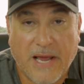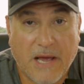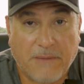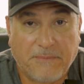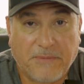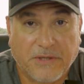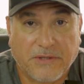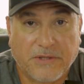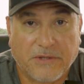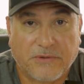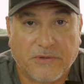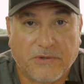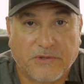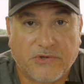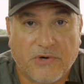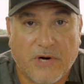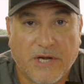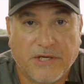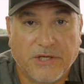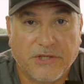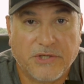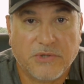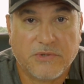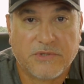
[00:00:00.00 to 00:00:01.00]
happy that they're
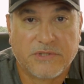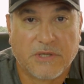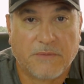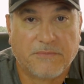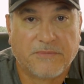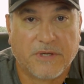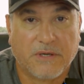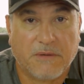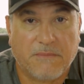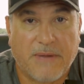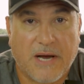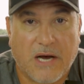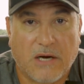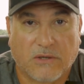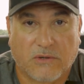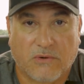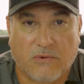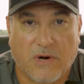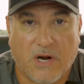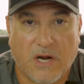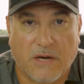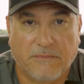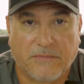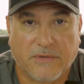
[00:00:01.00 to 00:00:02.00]
trying to do something about
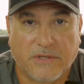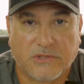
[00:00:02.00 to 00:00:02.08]
crime,